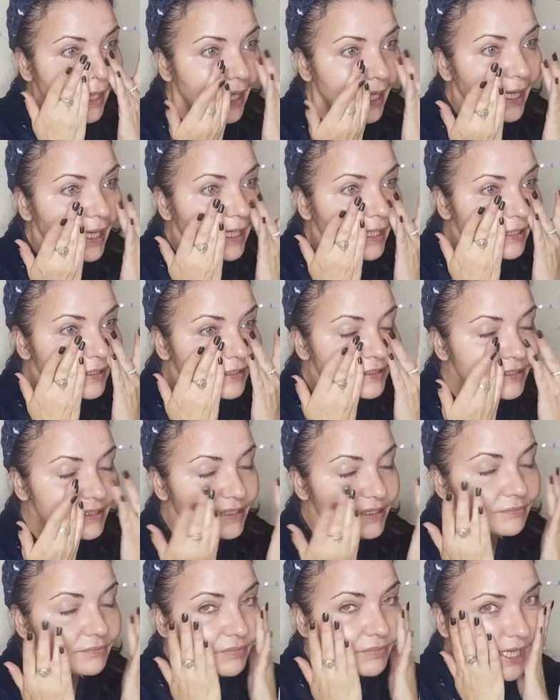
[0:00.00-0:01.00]

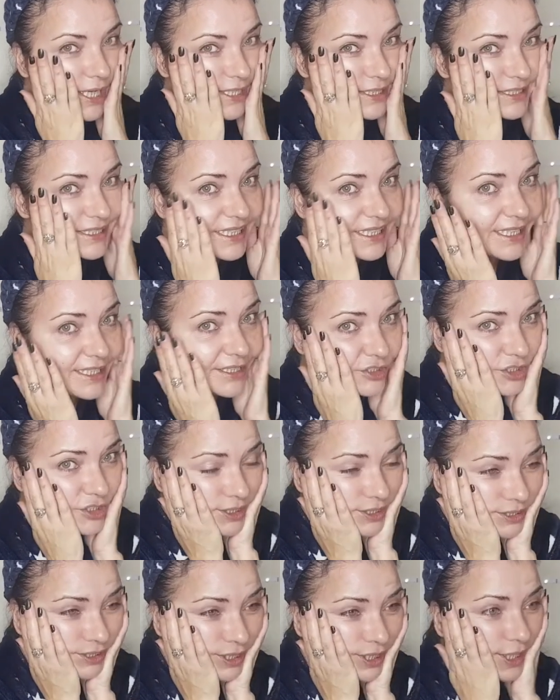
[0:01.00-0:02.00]
and
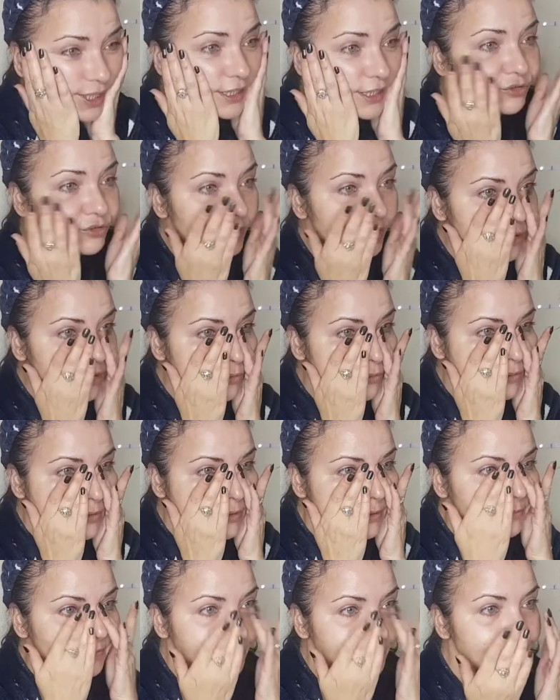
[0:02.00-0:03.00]
anti-aging and
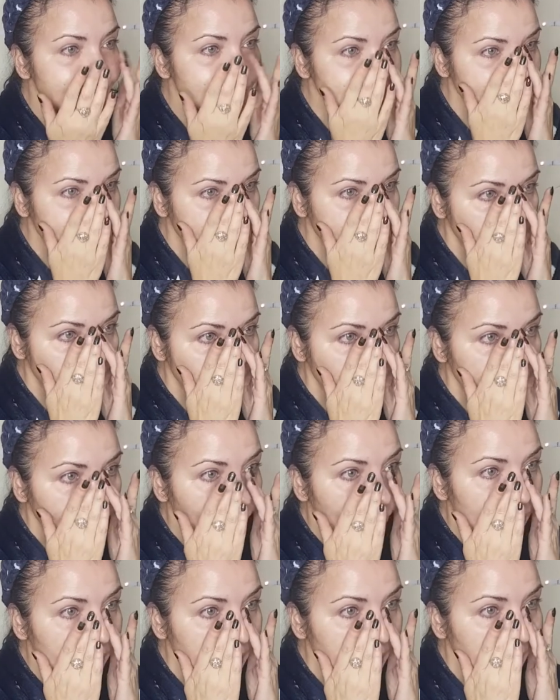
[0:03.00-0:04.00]
wrinkles.
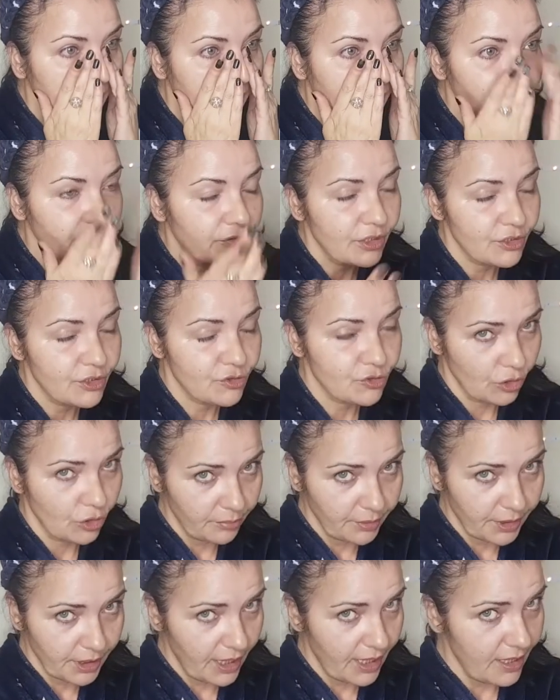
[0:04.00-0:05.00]
We have
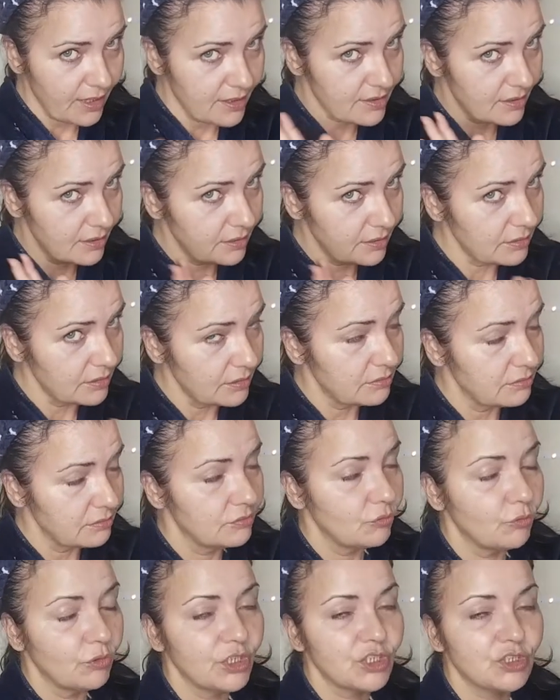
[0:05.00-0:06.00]
ascorbic acid,
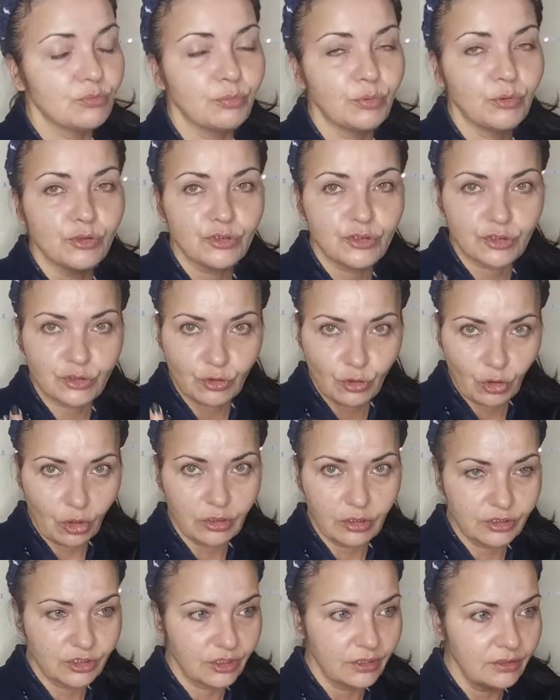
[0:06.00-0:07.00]
which boosts
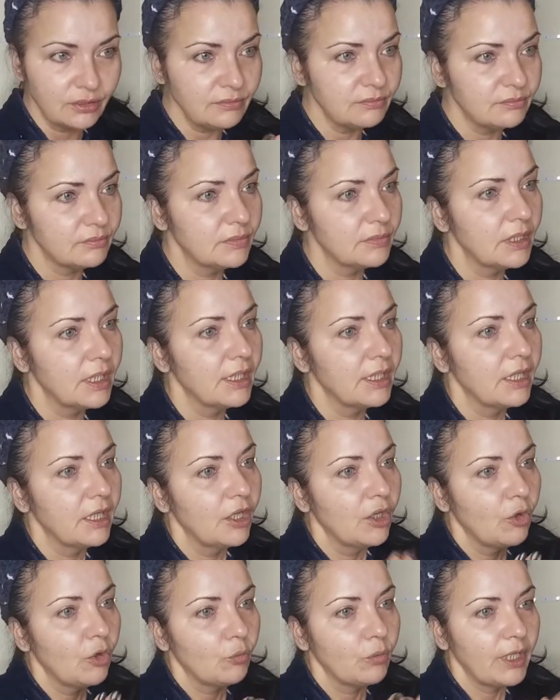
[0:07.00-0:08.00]
collagen.
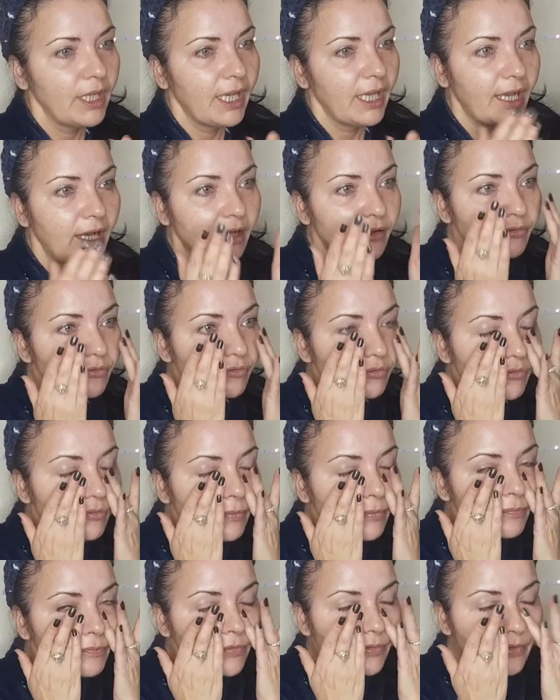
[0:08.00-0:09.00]
We have
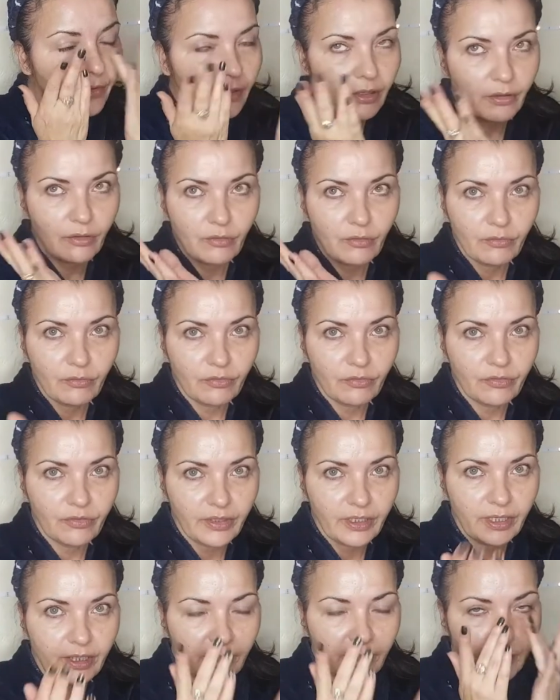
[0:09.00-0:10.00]

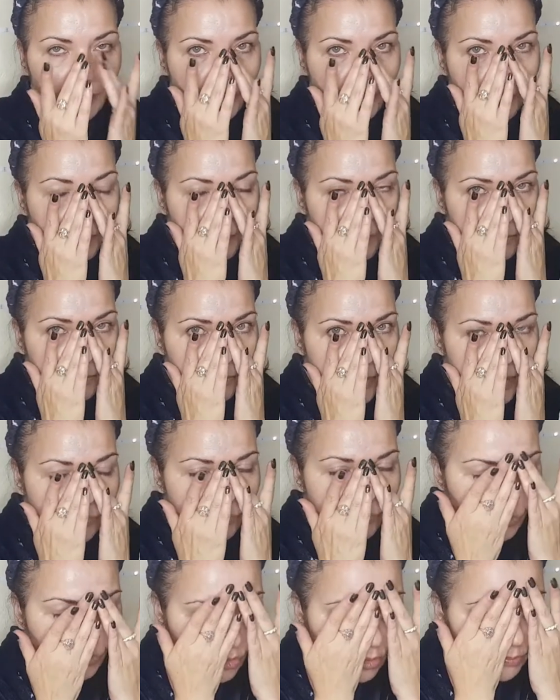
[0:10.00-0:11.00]
the
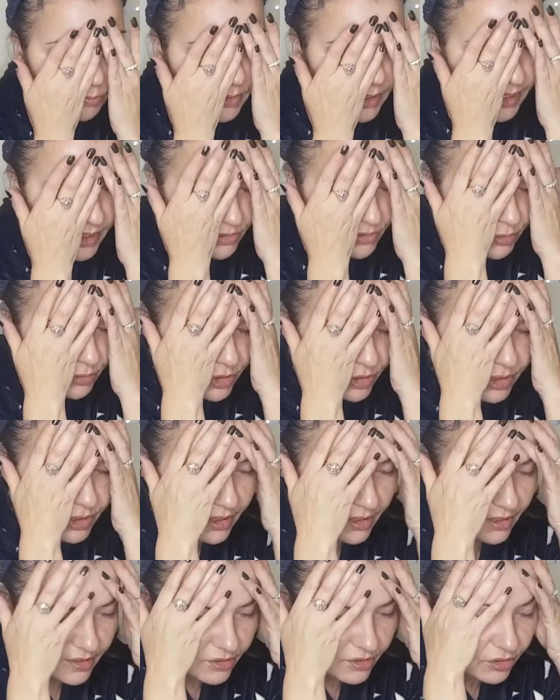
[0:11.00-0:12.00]
mineral complex, which
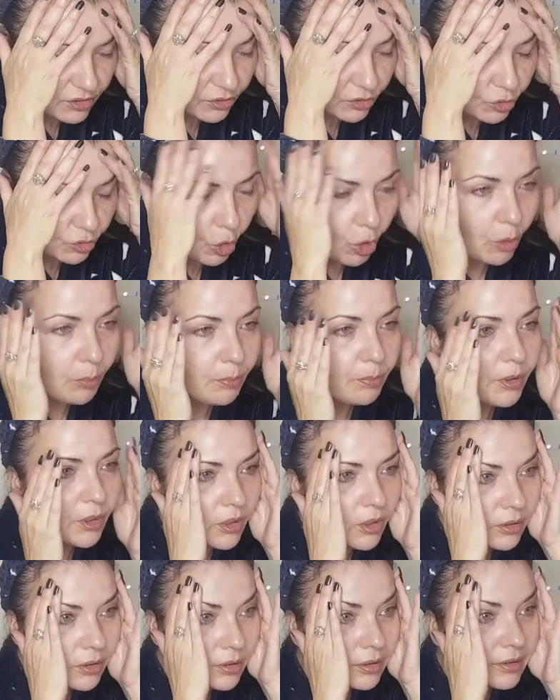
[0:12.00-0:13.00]
is
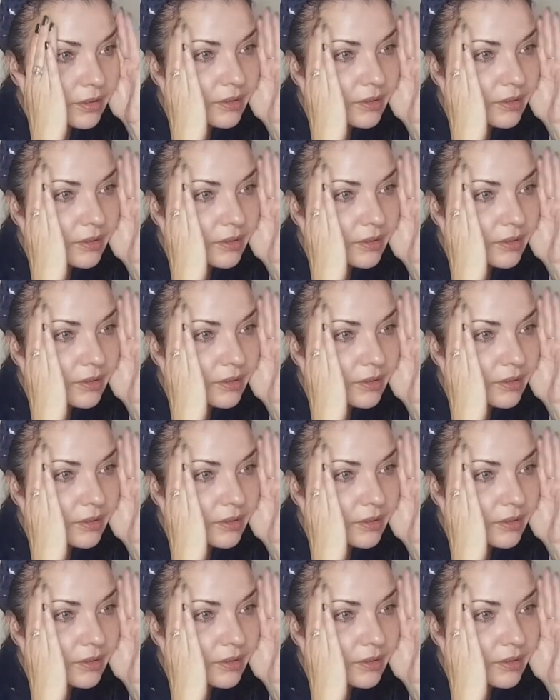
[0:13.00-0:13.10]
copper,